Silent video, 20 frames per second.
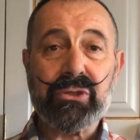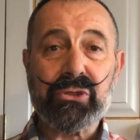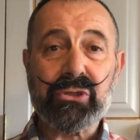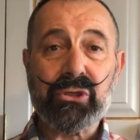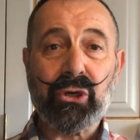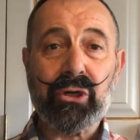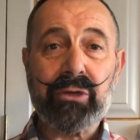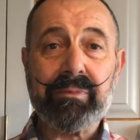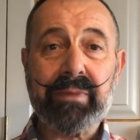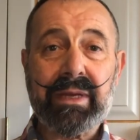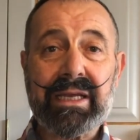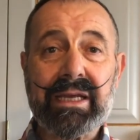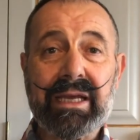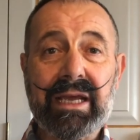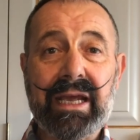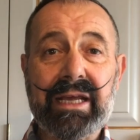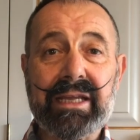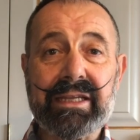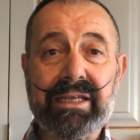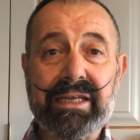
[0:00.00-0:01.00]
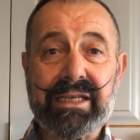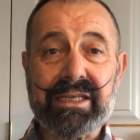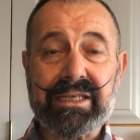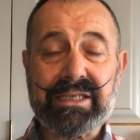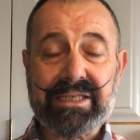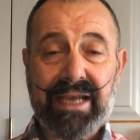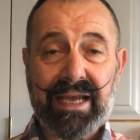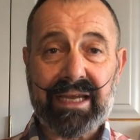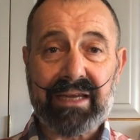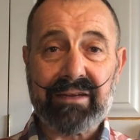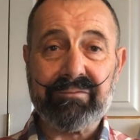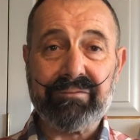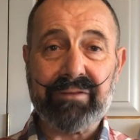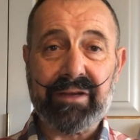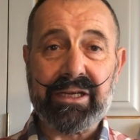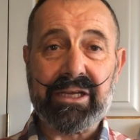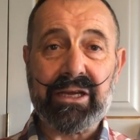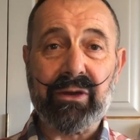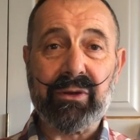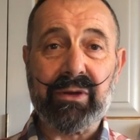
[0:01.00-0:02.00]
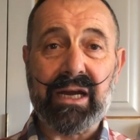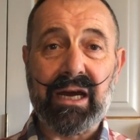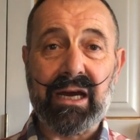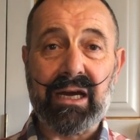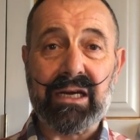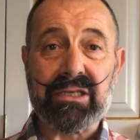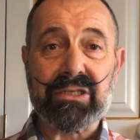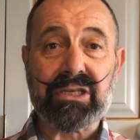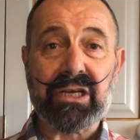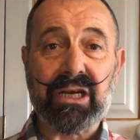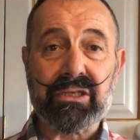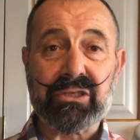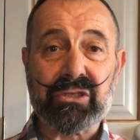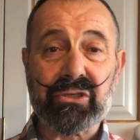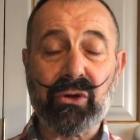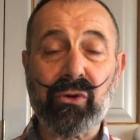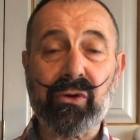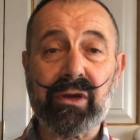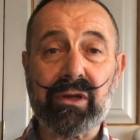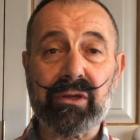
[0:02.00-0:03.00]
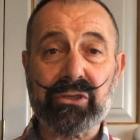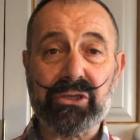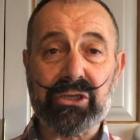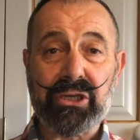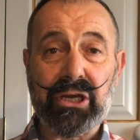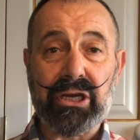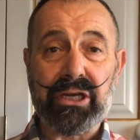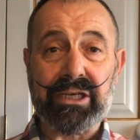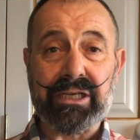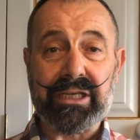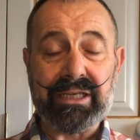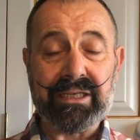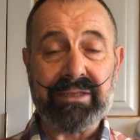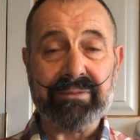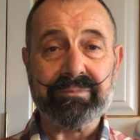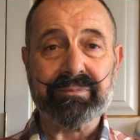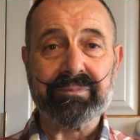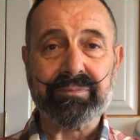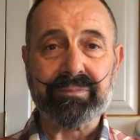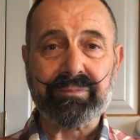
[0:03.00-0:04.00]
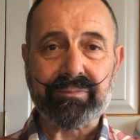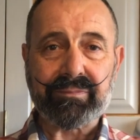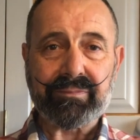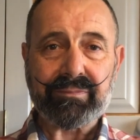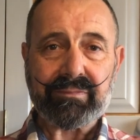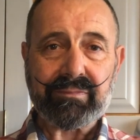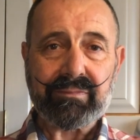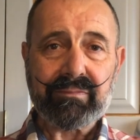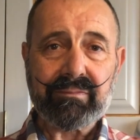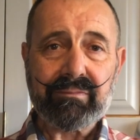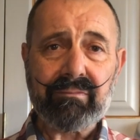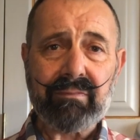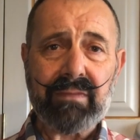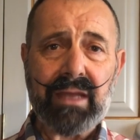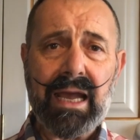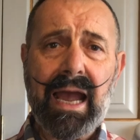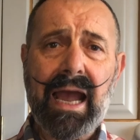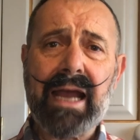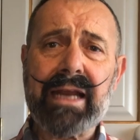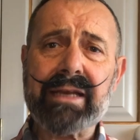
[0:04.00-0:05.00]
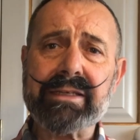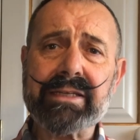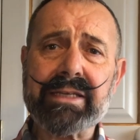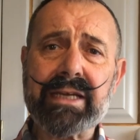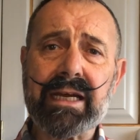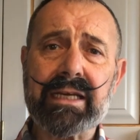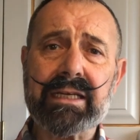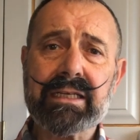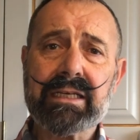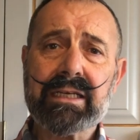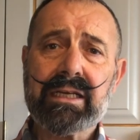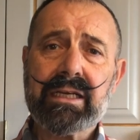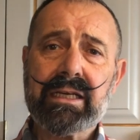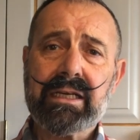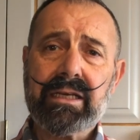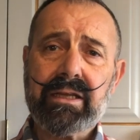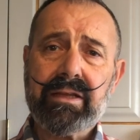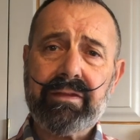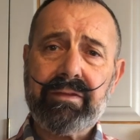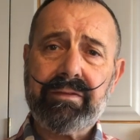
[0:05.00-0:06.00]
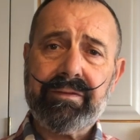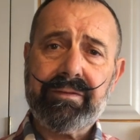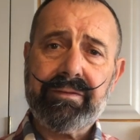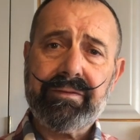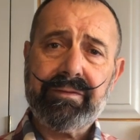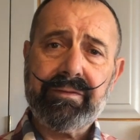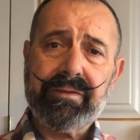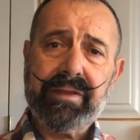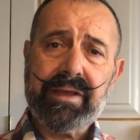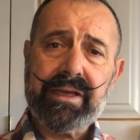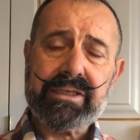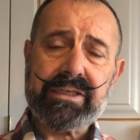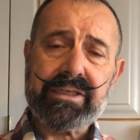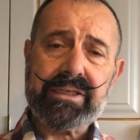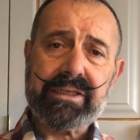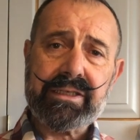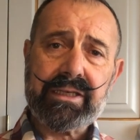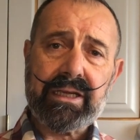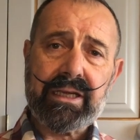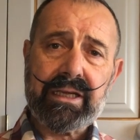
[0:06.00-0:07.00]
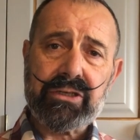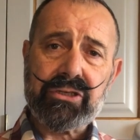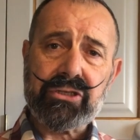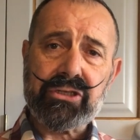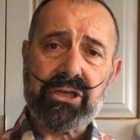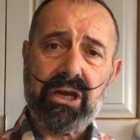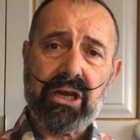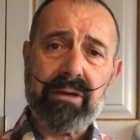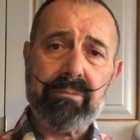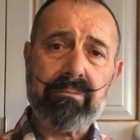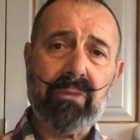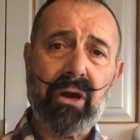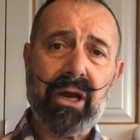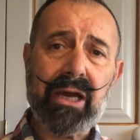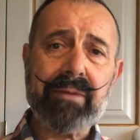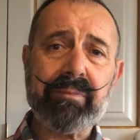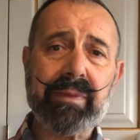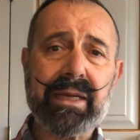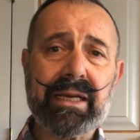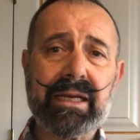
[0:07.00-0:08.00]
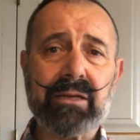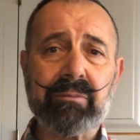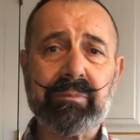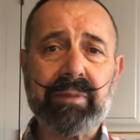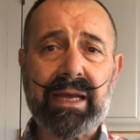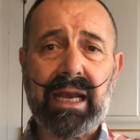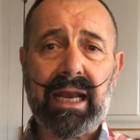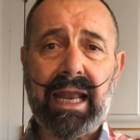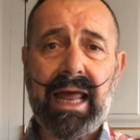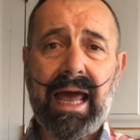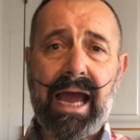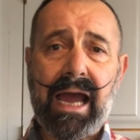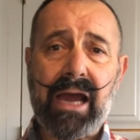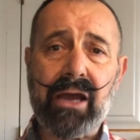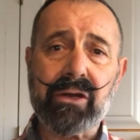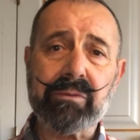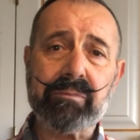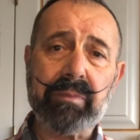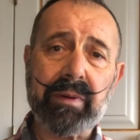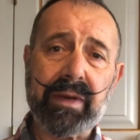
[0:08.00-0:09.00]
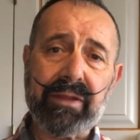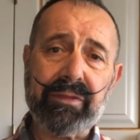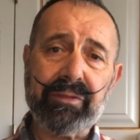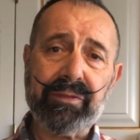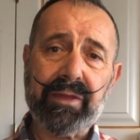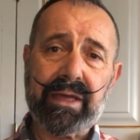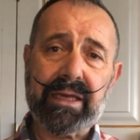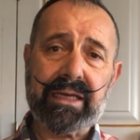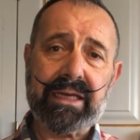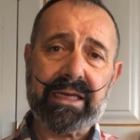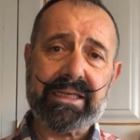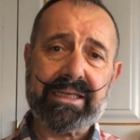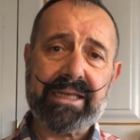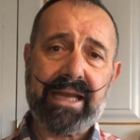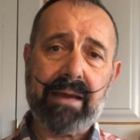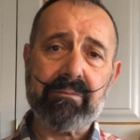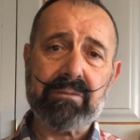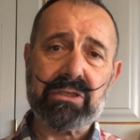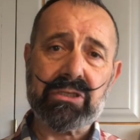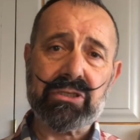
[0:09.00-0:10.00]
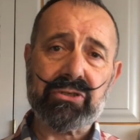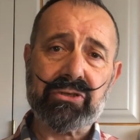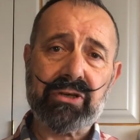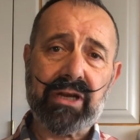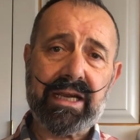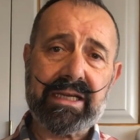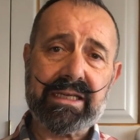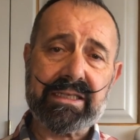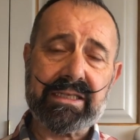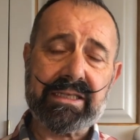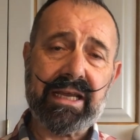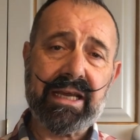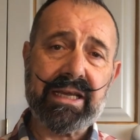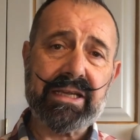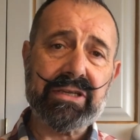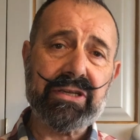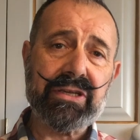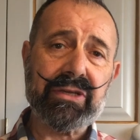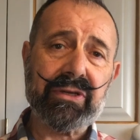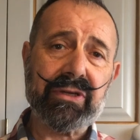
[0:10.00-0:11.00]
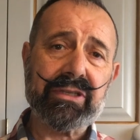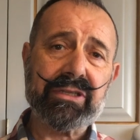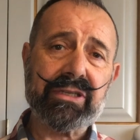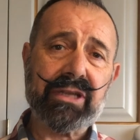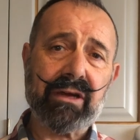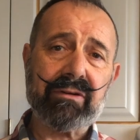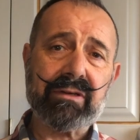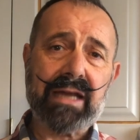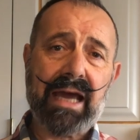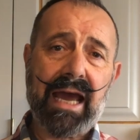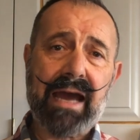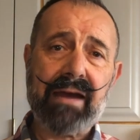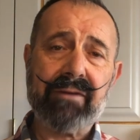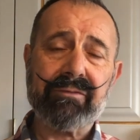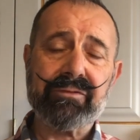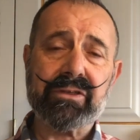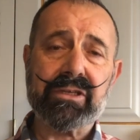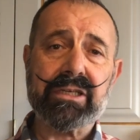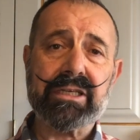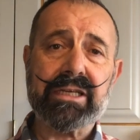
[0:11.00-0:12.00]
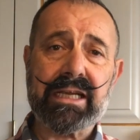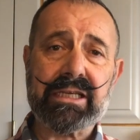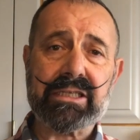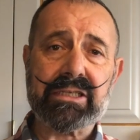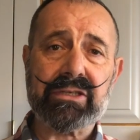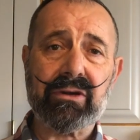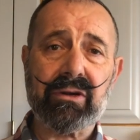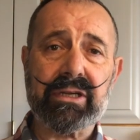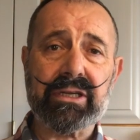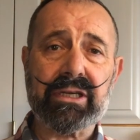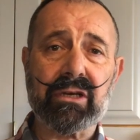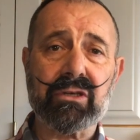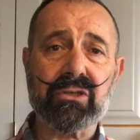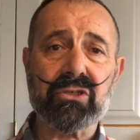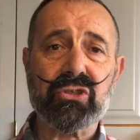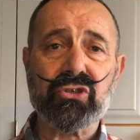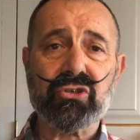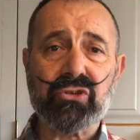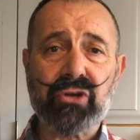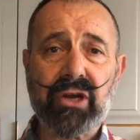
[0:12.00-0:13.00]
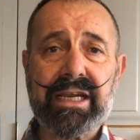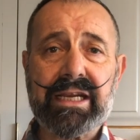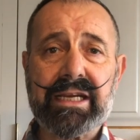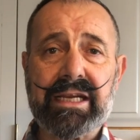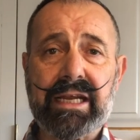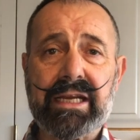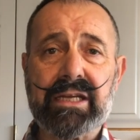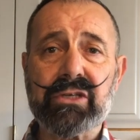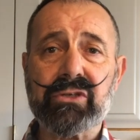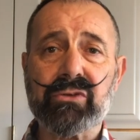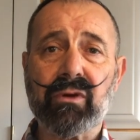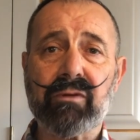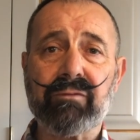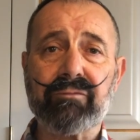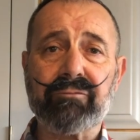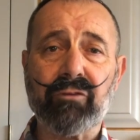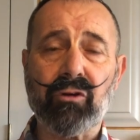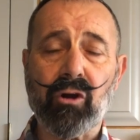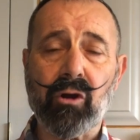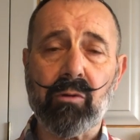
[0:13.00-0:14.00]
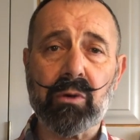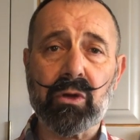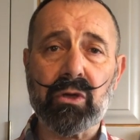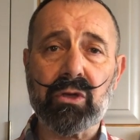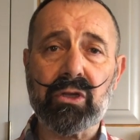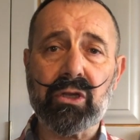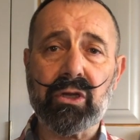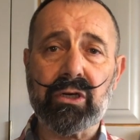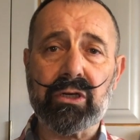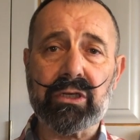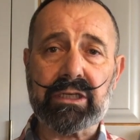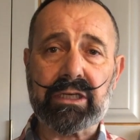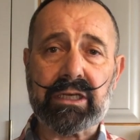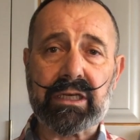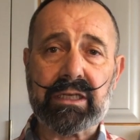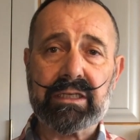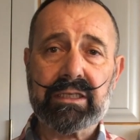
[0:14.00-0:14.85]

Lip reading: join me in the second video in our sartorial journey, and this shirt might be a little bit loud, but I think it demonstrates that you don't have to necessarily go straight into a formal look.